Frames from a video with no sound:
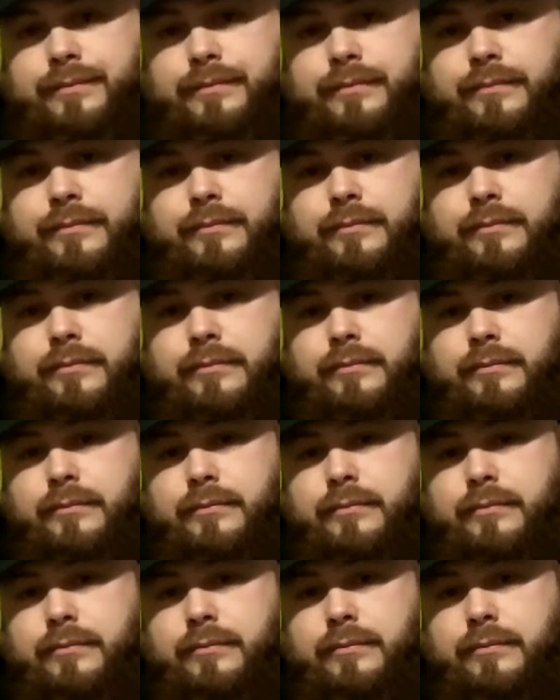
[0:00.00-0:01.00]

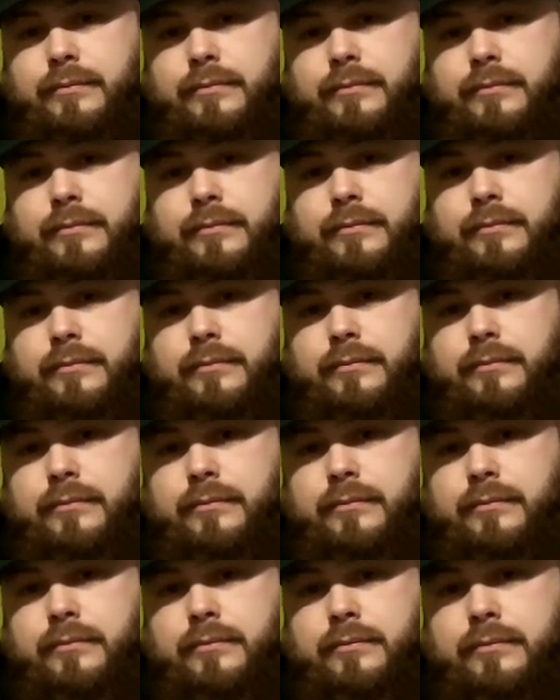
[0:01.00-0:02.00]

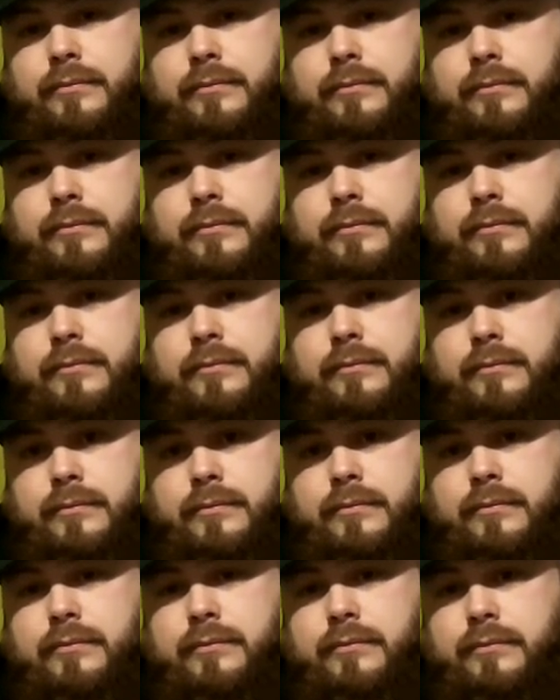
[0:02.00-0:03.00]

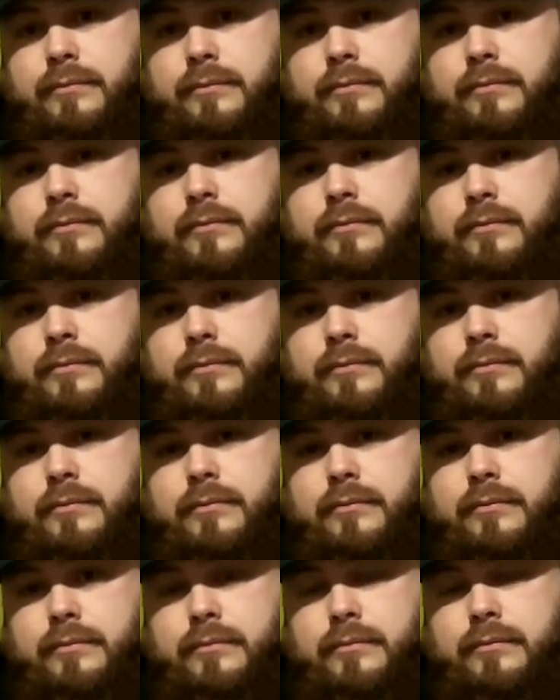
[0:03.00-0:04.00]

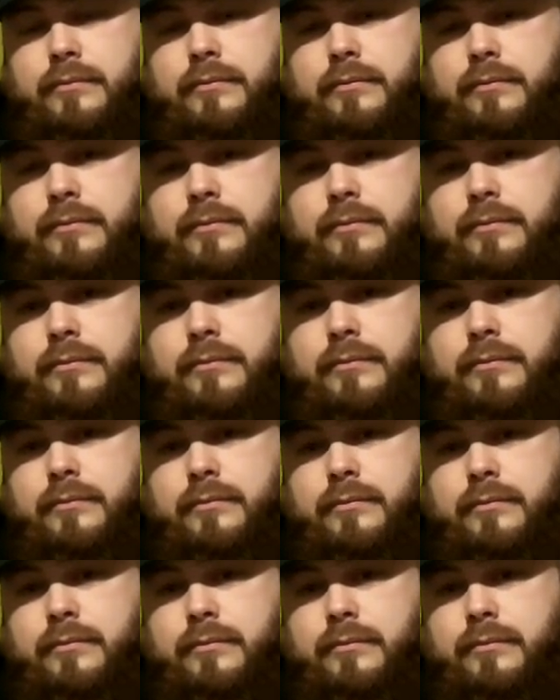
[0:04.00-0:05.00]

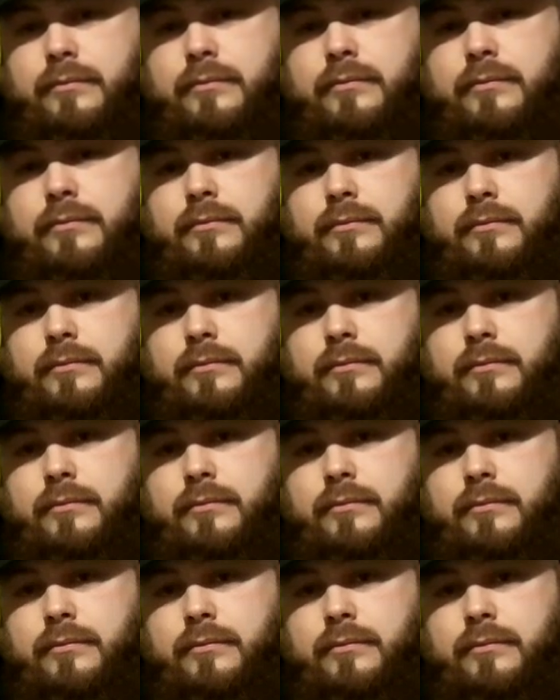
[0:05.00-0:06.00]

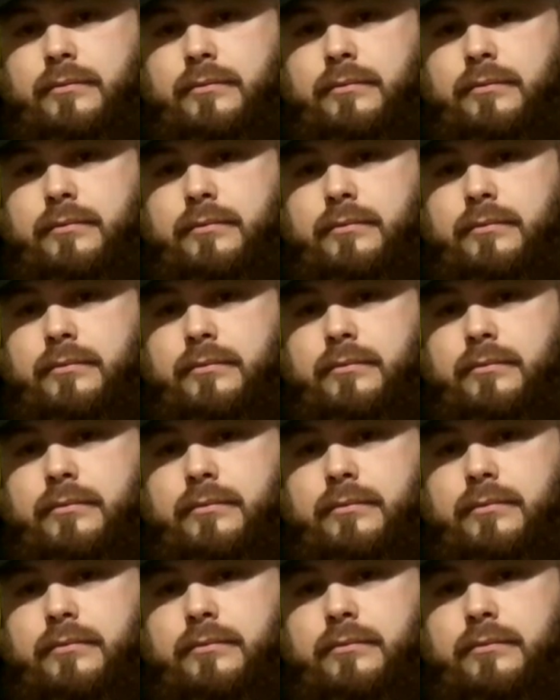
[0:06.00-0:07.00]

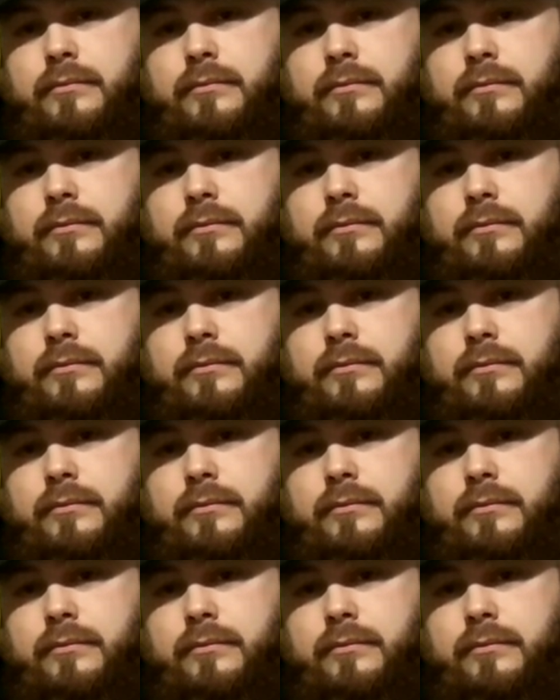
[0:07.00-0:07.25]
The person shown says nothing.